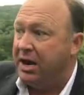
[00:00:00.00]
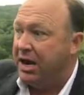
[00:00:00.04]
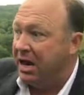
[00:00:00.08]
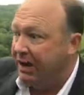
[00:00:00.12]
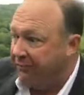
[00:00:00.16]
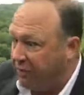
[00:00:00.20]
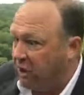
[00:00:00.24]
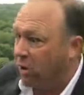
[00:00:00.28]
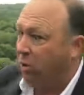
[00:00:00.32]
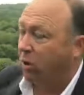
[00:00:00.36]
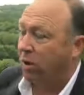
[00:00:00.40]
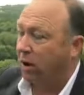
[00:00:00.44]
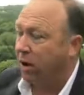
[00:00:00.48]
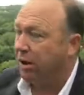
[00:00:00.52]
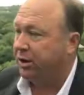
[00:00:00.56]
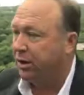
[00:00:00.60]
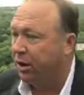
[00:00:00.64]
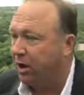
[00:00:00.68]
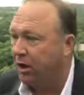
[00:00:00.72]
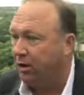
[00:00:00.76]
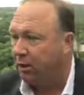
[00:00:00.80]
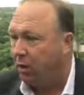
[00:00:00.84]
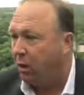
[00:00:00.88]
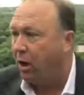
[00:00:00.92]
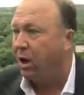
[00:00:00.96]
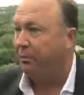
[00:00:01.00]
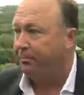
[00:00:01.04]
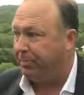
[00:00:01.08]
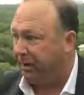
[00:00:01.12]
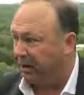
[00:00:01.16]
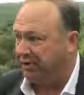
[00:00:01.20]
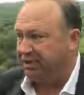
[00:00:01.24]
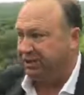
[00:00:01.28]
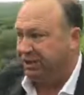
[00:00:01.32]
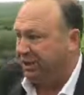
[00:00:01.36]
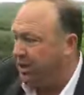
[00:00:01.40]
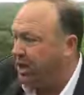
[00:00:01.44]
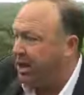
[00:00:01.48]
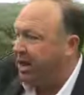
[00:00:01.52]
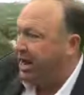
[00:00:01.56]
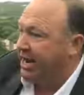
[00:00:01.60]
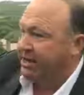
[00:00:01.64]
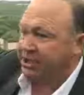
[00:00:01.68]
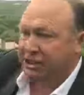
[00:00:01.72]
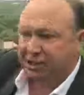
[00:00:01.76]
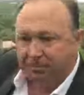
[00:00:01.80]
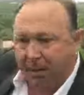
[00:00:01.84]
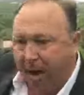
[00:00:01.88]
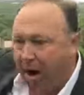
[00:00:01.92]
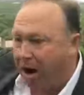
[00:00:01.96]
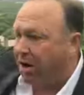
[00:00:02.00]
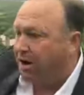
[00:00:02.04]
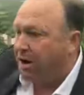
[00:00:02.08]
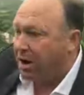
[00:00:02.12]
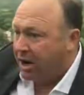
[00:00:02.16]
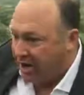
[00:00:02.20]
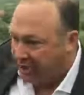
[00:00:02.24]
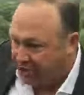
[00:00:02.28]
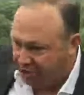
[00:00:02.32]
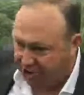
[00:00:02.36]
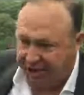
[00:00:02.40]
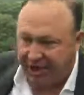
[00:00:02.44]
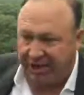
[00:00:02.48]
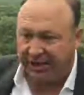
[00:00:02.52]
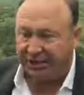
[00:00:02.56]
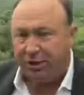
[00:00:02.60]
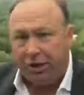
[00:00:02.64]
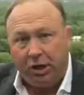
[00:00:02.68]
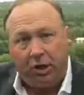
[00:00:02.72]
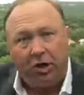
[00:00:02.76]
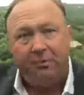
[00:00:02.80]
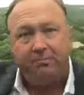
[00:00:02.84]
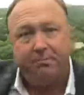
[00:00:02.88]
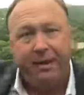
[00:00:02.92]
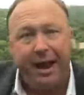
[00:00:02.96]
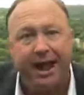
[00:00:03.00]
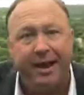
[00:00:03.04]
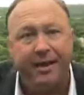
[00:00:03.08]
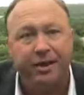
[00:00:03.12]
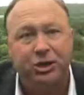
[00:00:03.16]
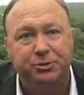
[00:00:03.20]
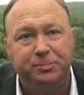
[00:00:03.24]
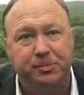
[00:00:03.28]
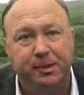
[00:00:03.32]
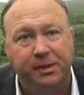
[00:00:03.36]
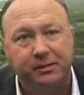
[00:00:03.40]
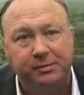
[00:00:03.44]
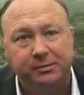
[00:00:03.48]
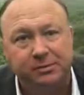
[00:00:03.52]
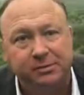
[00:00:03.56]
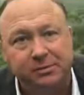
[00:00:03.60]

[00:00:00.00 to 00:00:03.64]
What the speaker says: If you were a good, loyal person and smart, shit, you're in management.